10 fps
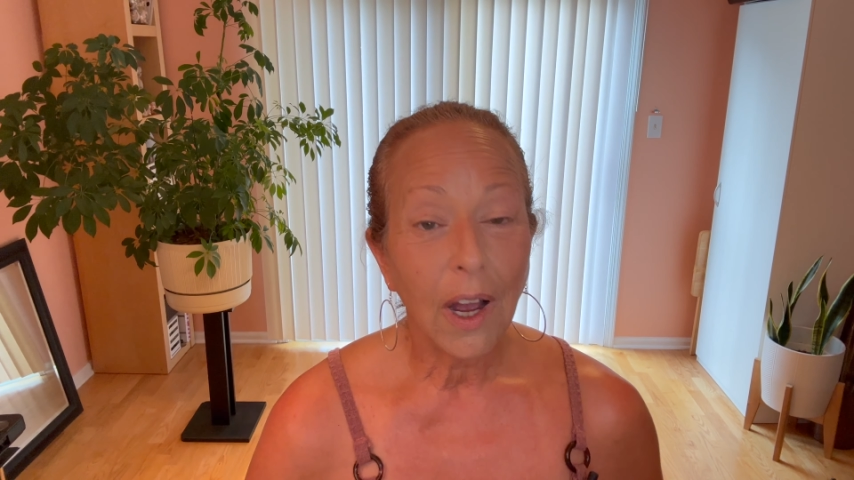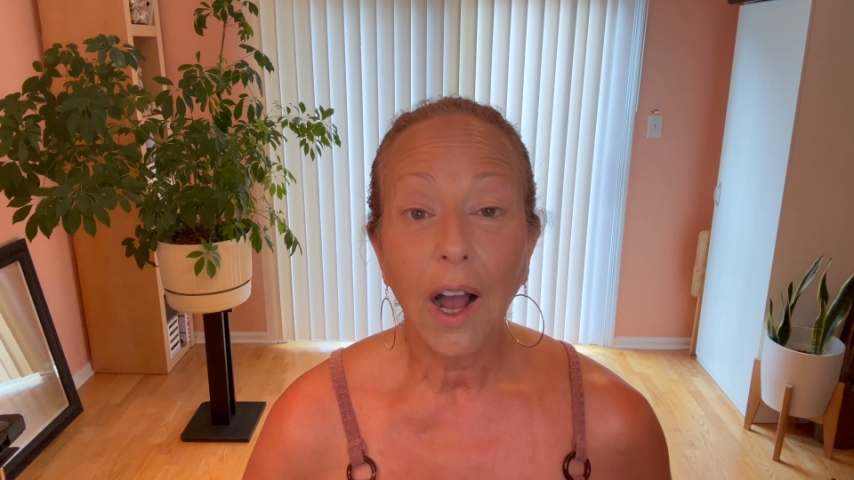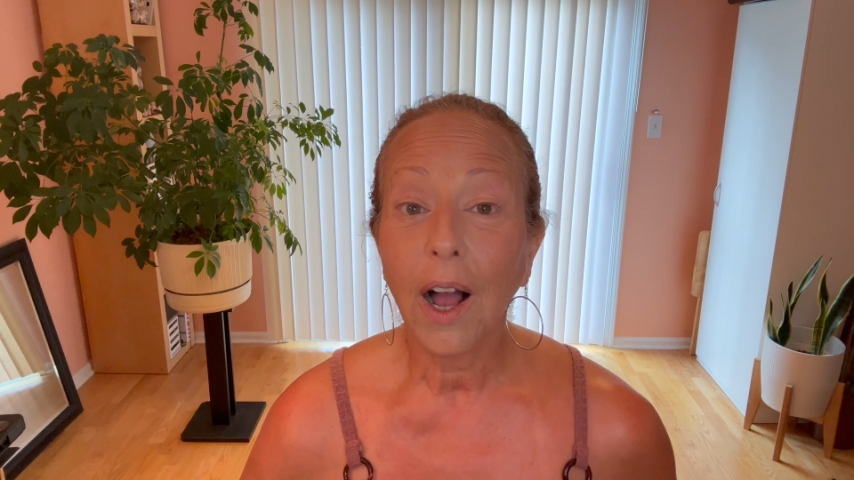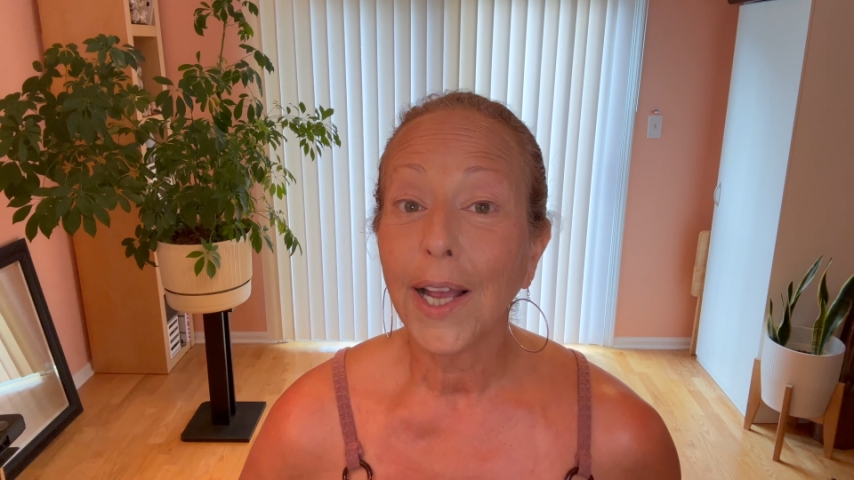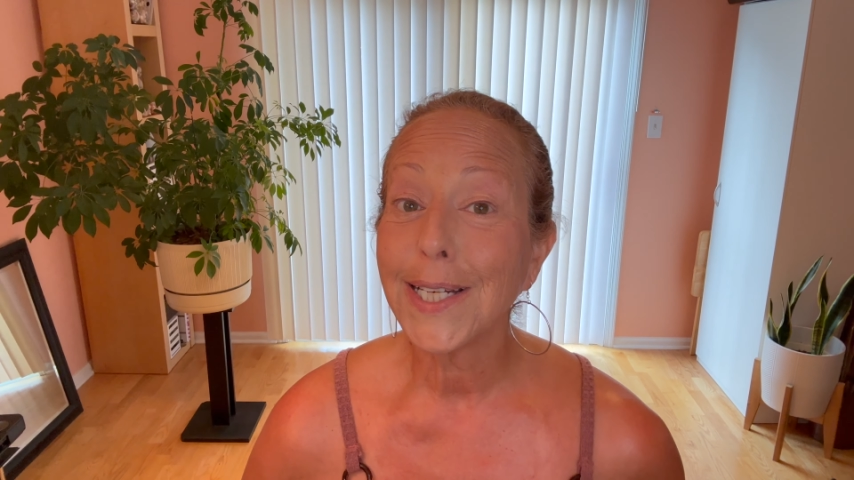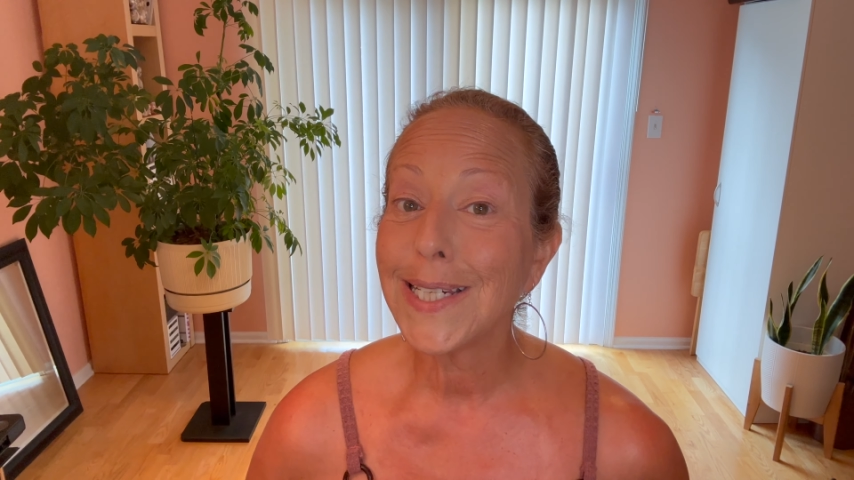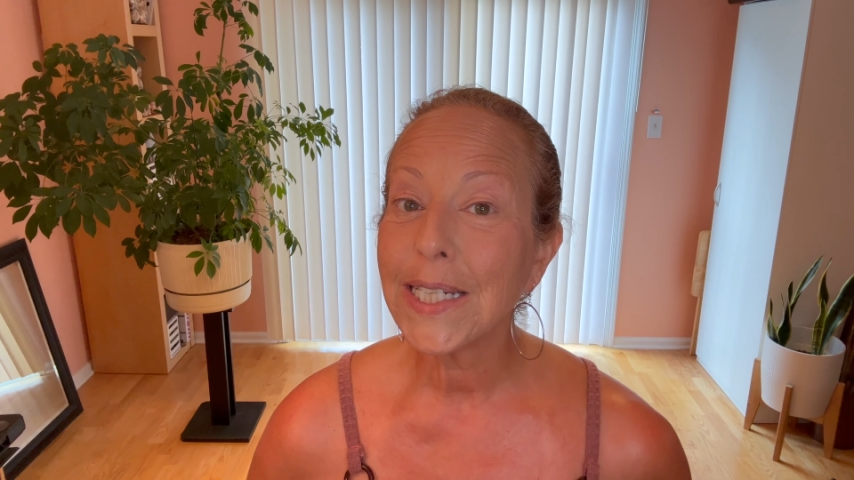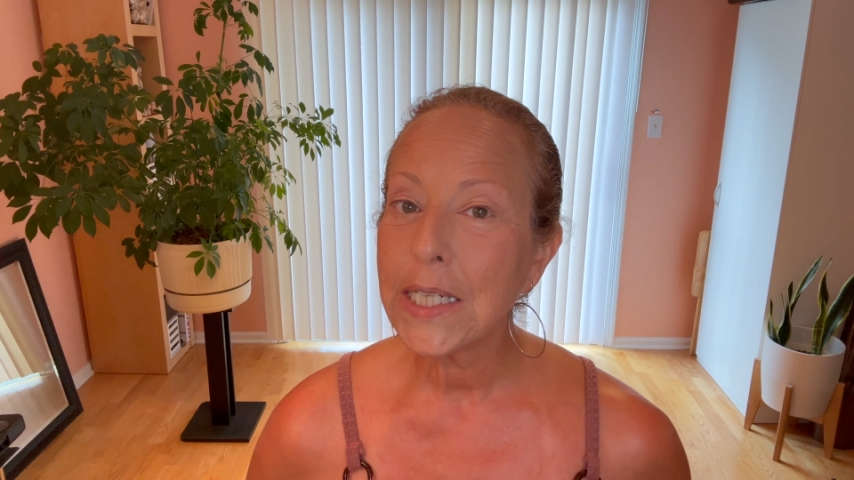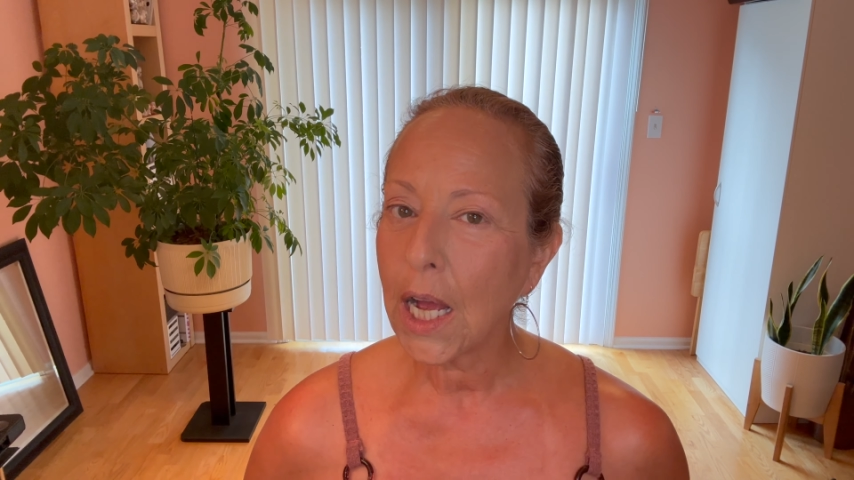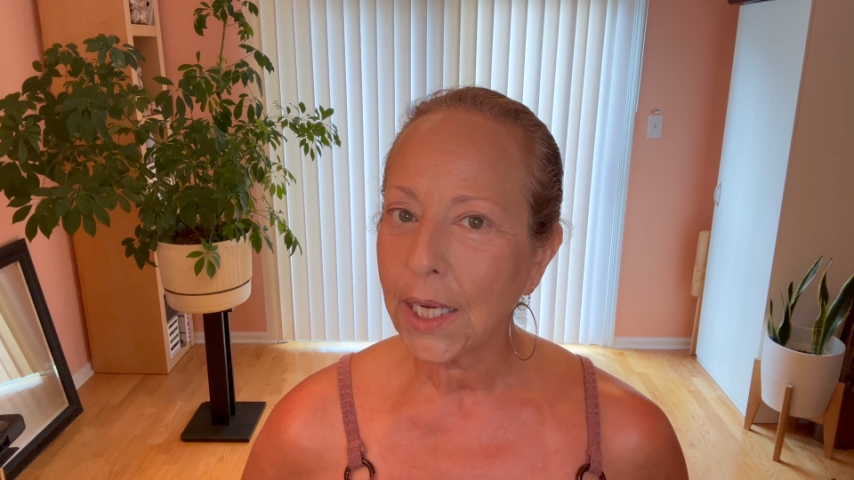I
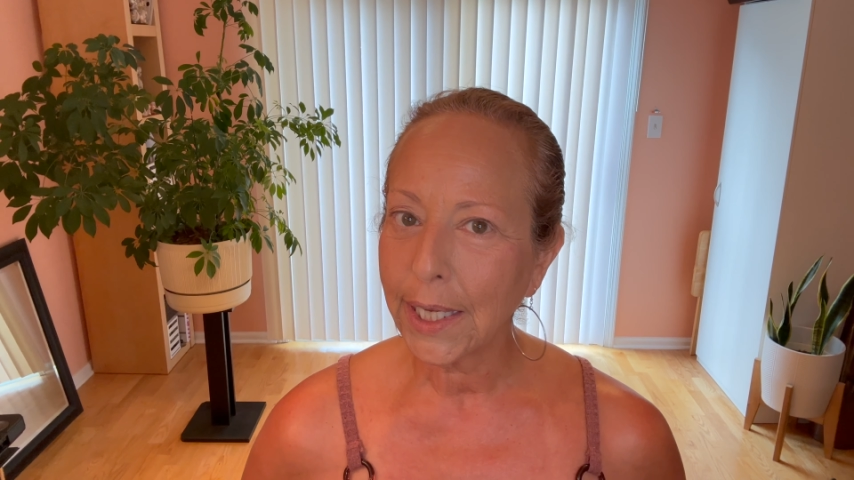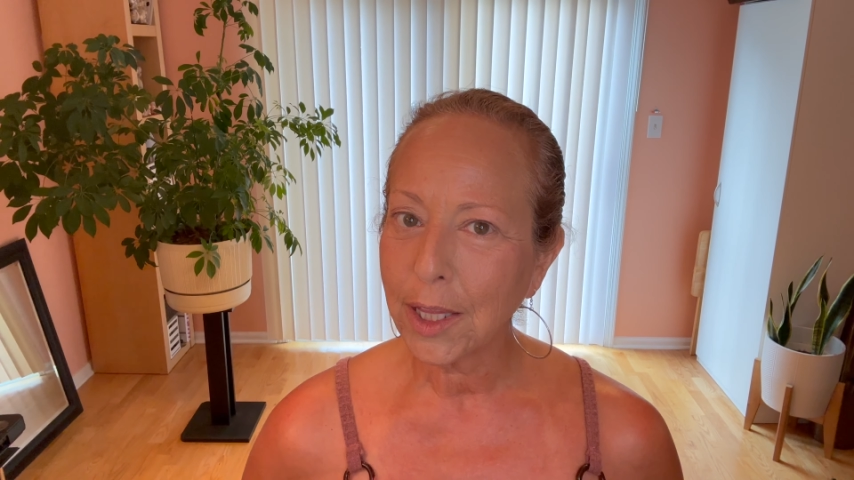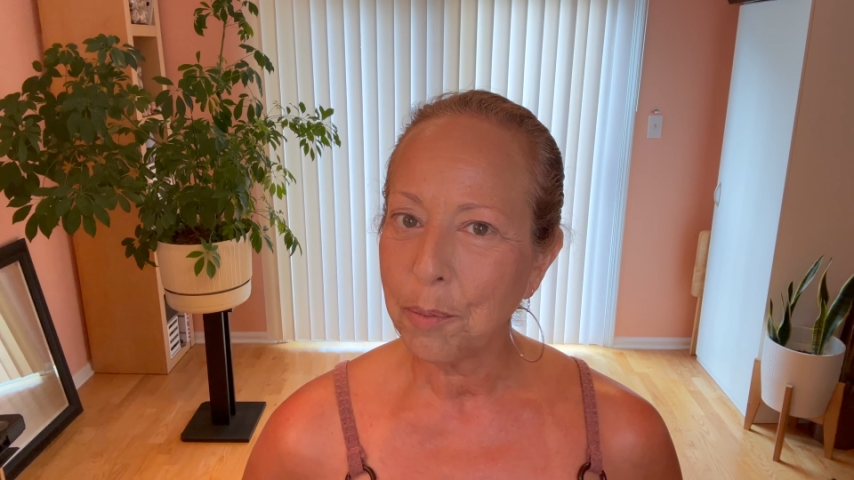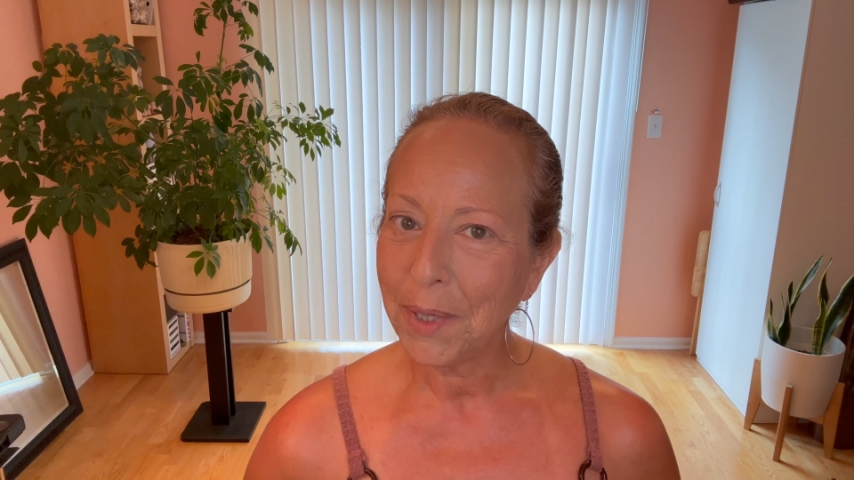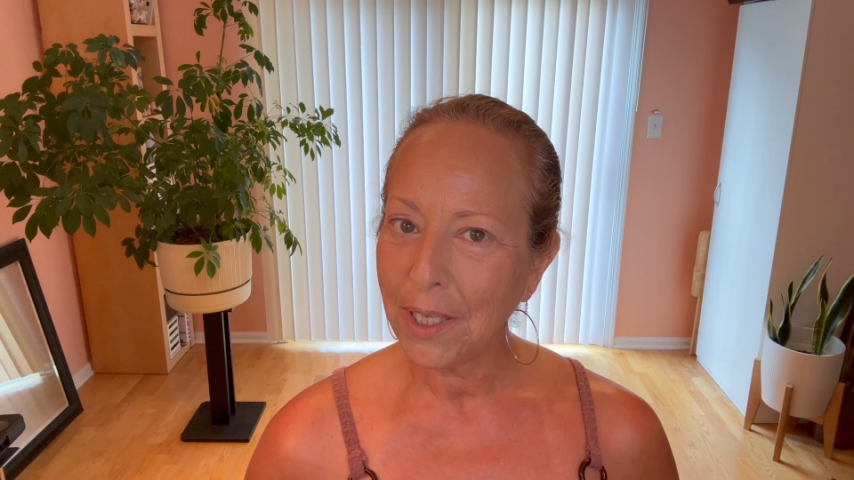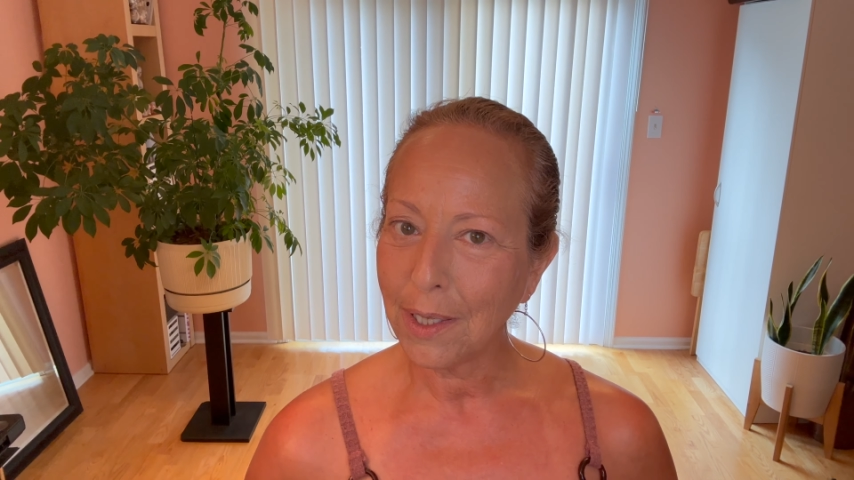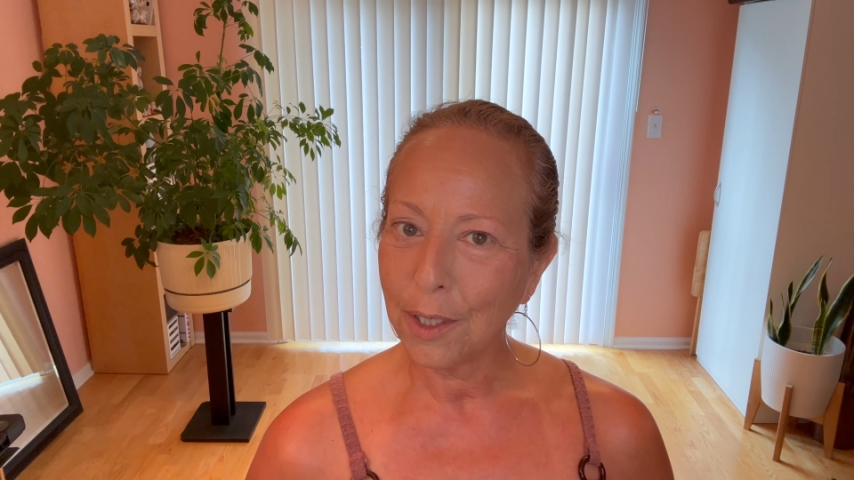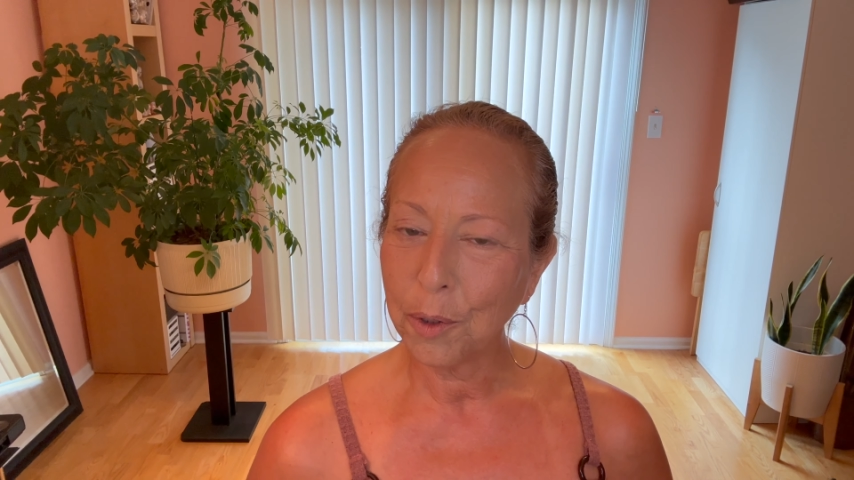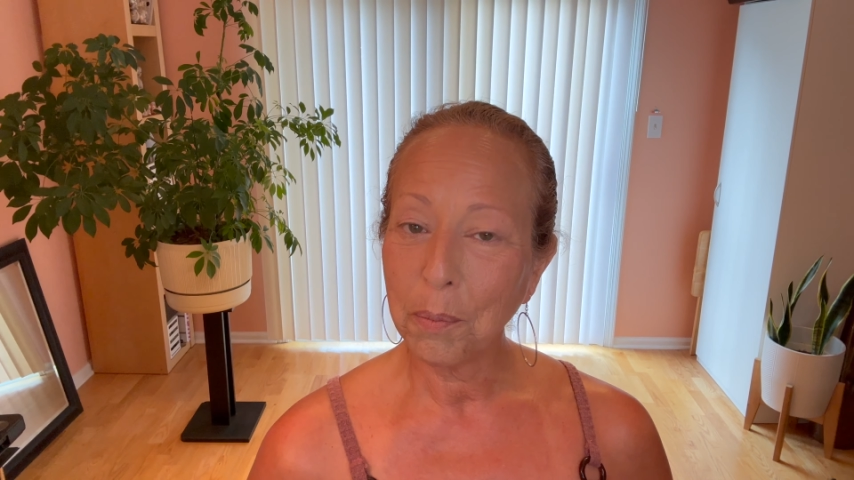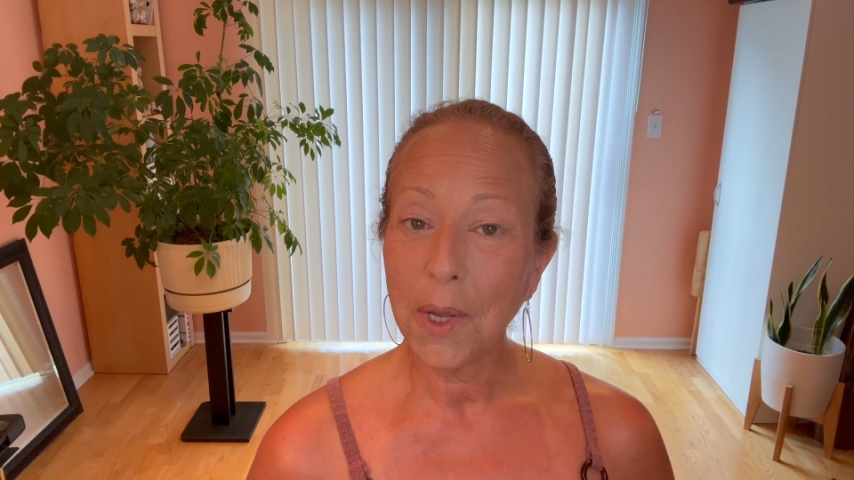did not get the
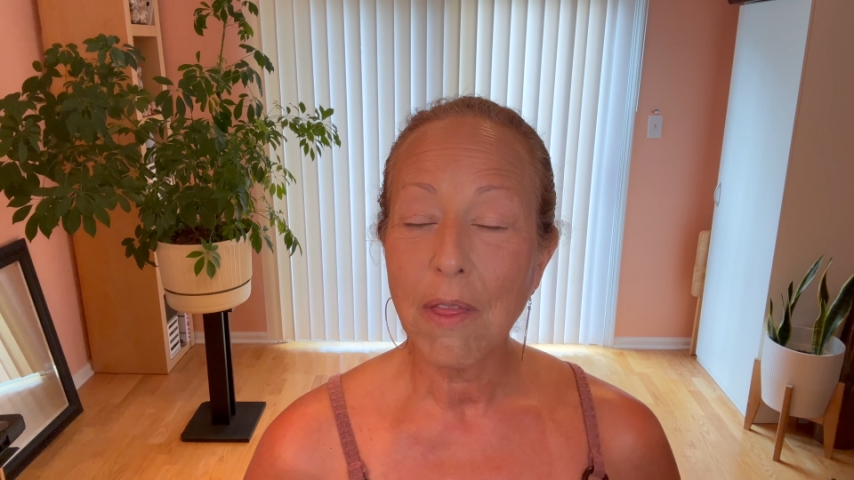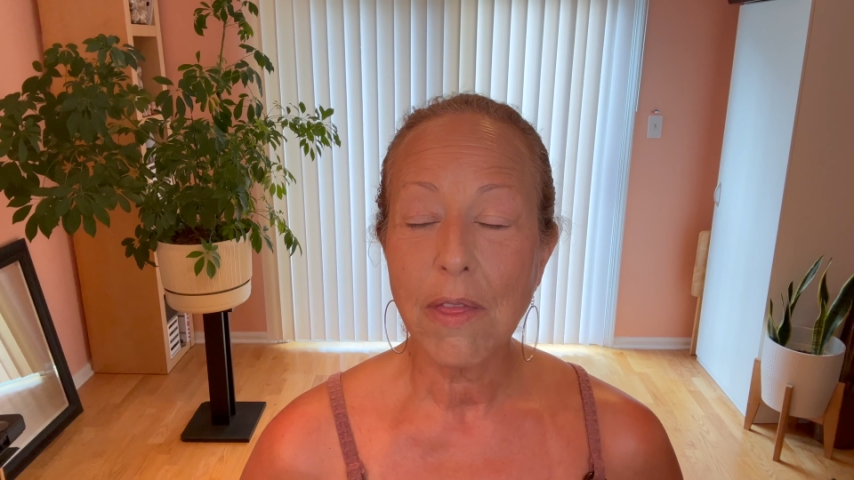medium.